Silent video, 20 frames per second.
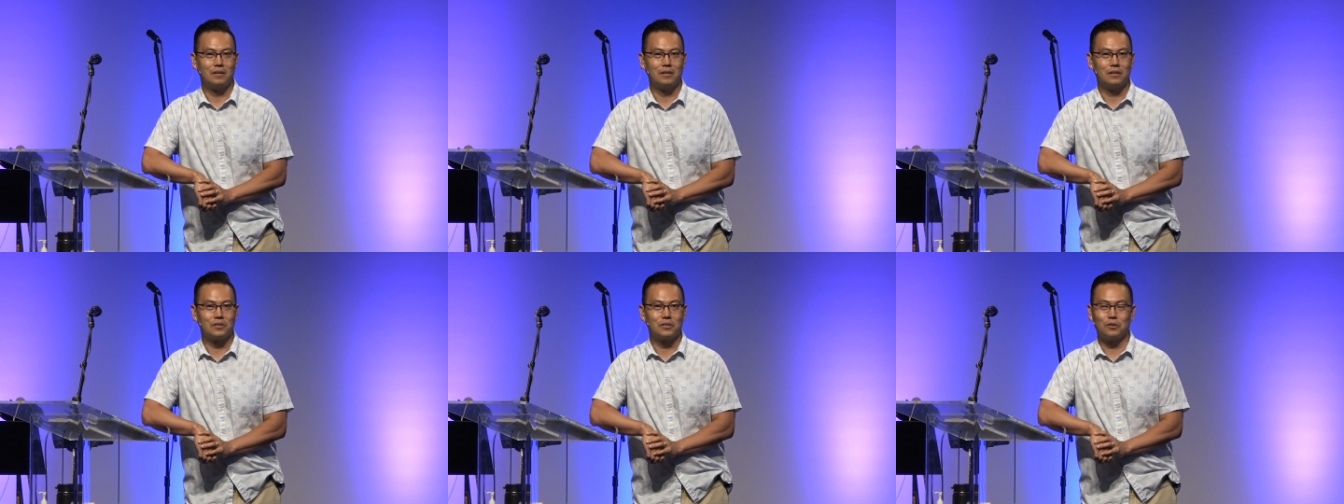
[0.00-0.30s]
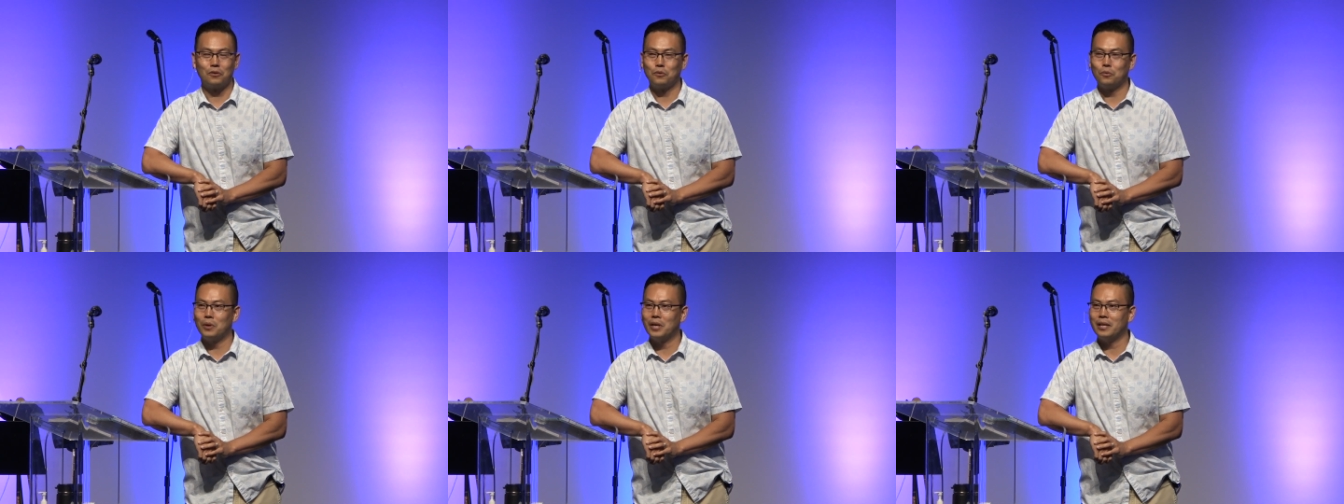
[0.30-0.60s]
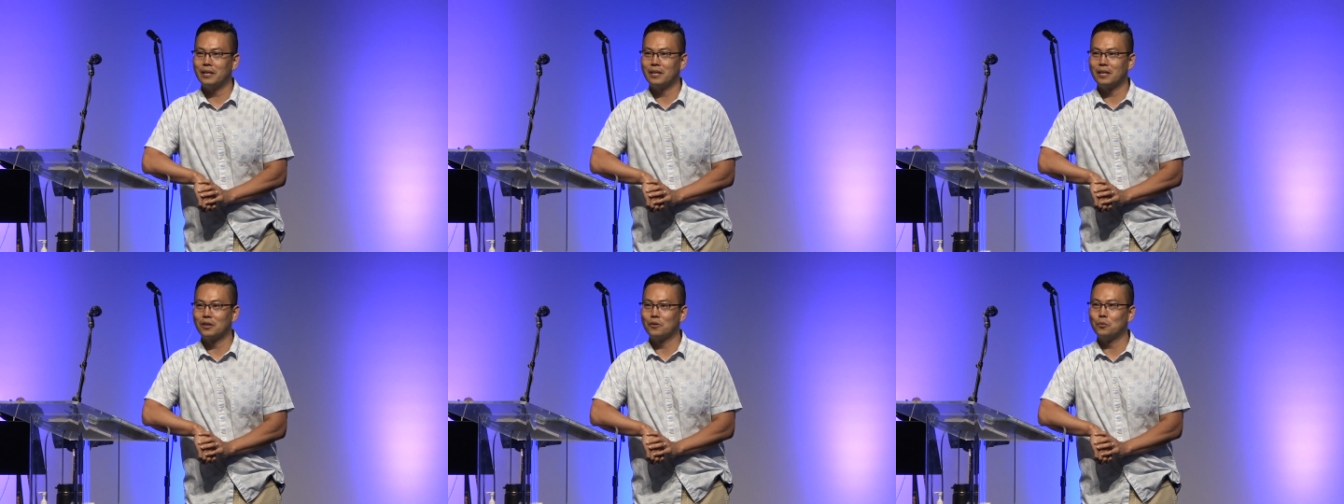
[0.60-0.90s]
So,
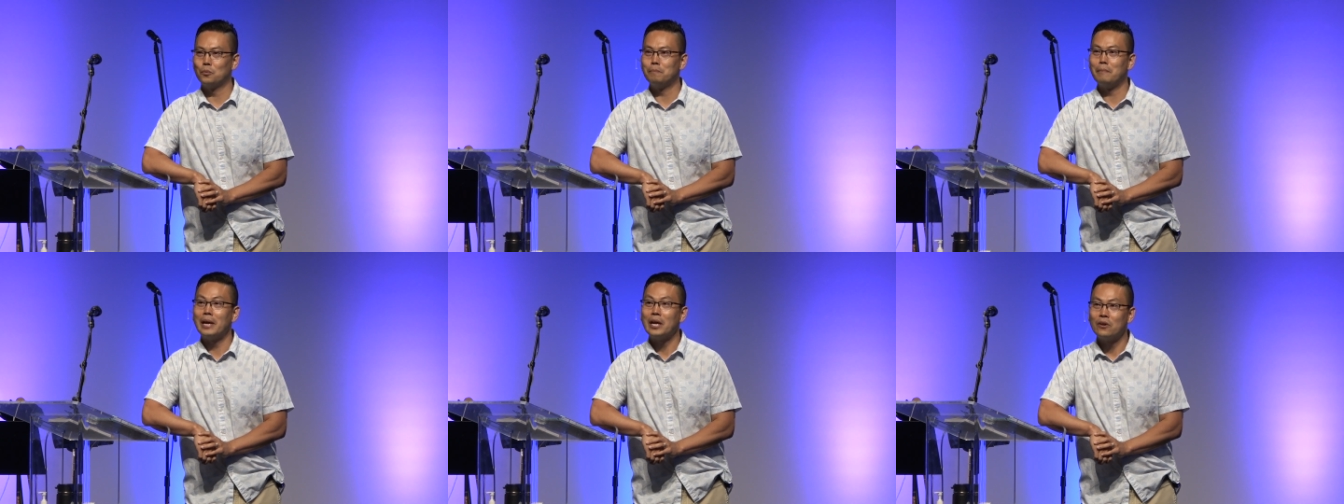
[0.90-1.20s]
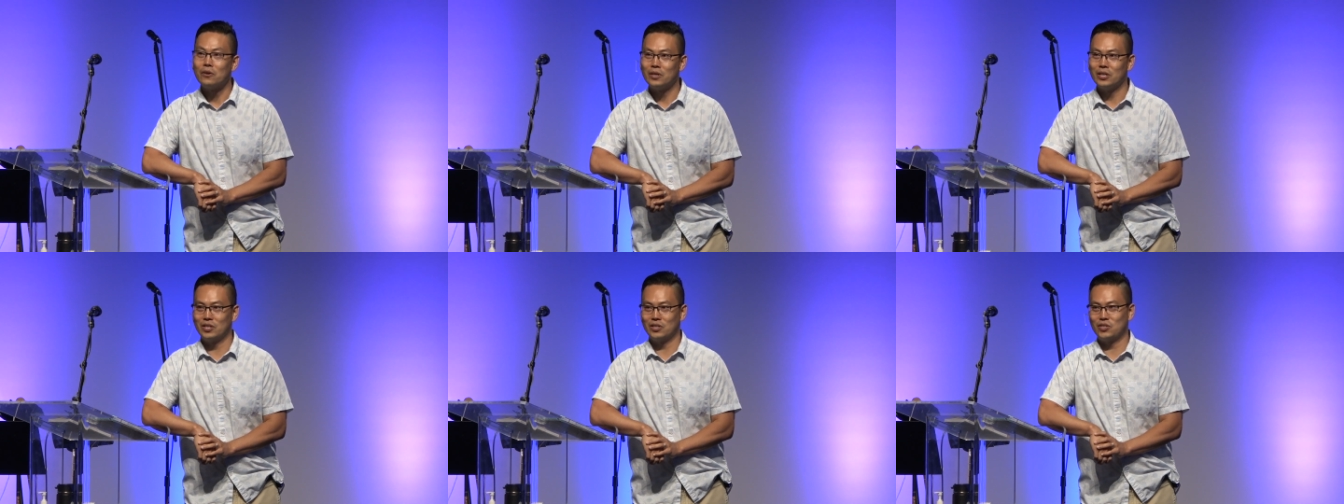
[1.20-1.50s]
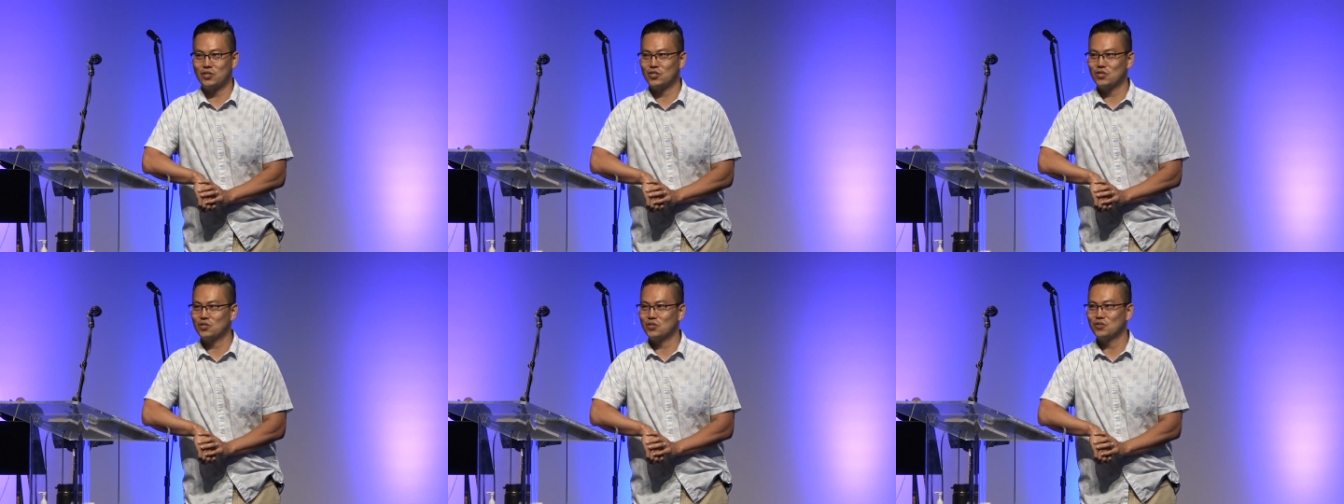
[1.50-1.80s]
wedding,
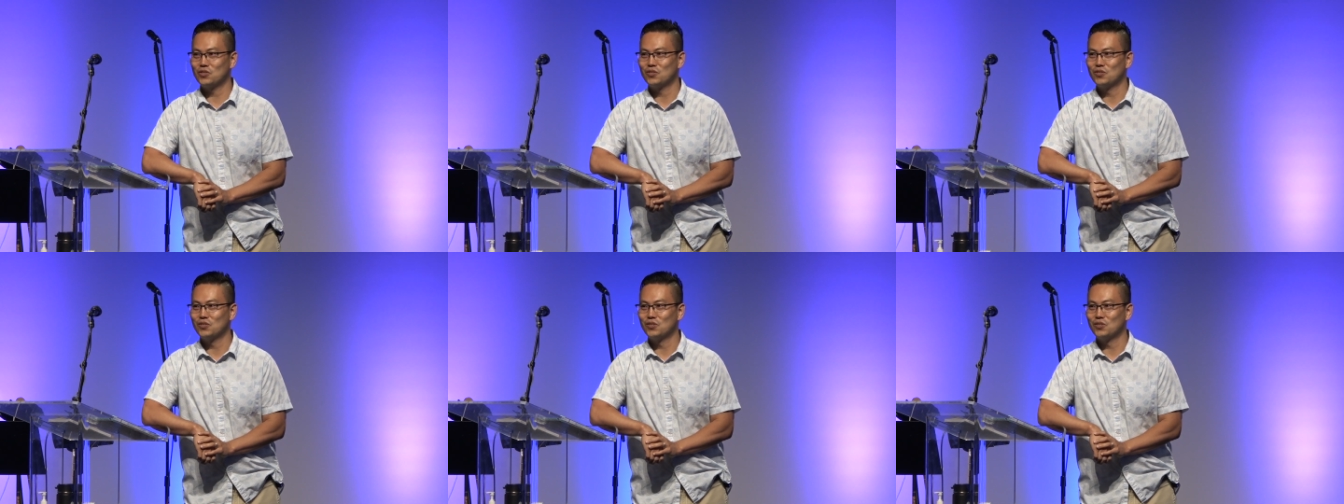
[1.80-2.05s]
marriage,